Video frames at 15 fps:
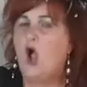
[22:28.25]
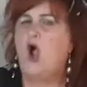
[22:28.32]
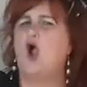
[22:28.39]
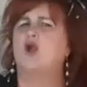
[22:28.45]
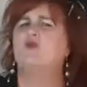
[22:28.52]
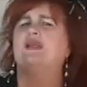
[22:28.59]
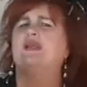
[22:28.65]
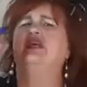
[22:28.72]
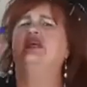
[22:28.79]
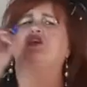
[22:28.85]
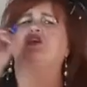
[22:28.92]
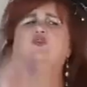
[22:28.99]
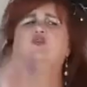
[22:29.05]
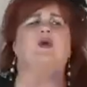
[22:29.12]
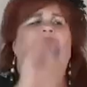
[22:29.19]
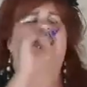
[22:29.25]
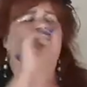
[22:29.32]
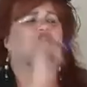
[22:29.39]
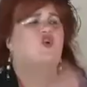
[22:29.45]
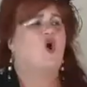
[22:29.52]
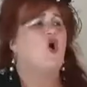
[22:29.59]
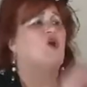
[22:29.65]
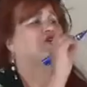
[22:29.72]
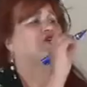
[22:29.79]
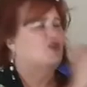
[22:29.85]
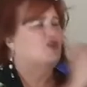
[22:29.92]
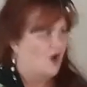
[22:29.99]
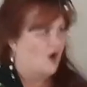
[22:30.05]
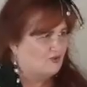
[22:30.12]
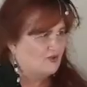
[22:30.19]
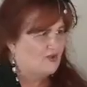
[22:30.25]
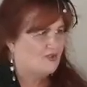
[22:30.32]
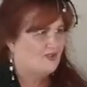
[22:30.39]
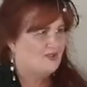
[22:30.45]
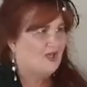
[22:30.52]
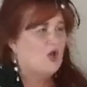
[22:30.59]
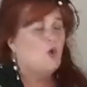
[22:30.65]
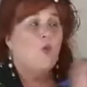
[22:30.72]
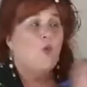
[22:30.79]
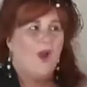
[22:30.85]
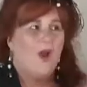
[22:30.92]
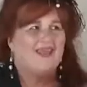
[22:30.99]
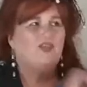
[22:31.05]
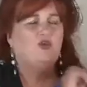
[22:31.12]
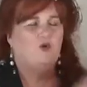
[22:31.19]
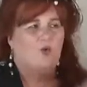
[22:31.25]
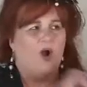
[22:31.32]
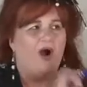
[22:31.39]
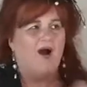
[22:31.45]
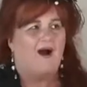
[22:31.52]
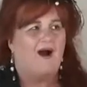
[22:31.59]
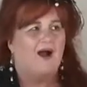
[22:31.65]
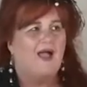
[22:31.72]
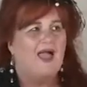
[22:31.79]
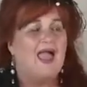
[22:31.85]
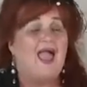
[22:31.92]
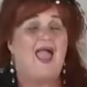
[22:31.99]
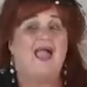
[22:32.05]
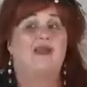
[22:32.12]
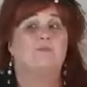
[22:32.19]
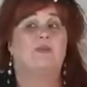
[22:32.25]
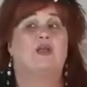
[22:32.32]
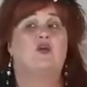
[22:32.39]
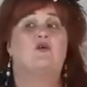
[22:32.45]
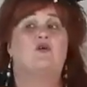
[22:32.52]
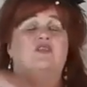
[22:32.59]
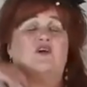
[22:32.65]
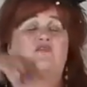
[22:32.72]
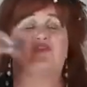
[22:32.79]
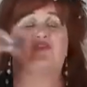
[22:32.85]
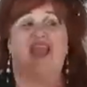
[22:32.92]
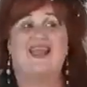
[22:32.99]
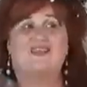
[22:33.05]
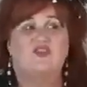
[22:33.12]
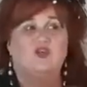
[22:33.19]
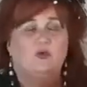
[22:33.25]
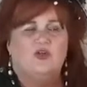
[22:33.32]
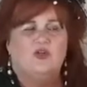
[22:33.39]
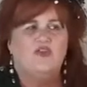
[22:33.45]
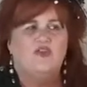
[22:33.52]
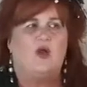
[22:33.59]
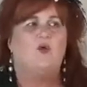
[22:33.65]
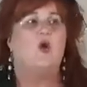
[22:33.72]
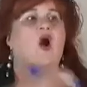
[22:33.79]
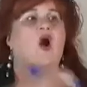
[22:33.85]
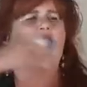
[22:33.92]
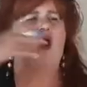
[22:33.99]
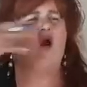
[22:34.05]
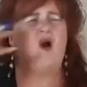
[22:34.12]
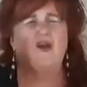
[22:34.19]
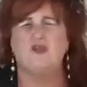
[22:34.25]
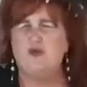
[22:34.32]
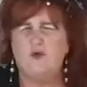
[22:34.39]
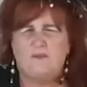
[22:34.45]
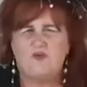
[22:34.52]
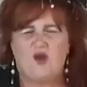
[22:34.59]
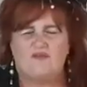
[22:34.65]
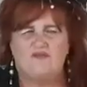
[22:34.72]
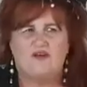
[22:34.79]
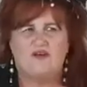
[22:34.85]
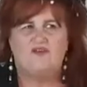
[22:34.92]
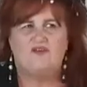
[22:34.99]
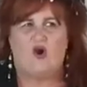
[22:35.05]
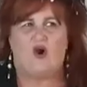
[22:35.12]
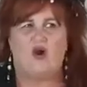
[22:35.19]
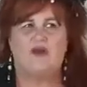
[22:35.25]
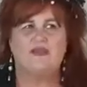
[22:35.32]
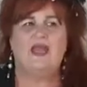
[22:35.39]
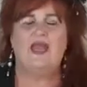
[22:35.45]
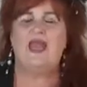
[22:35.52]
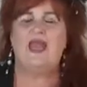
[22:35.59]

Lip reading: Only you and God knows where you are. And because of that, you will know, are you a prophet of God?